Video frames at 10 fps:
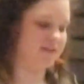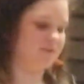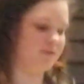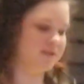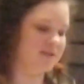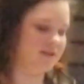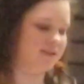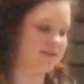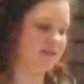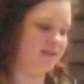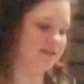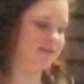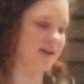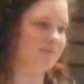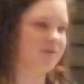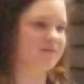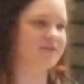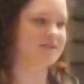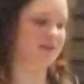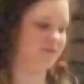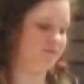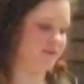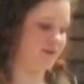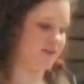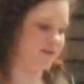and we started seeing the depth of his love for her.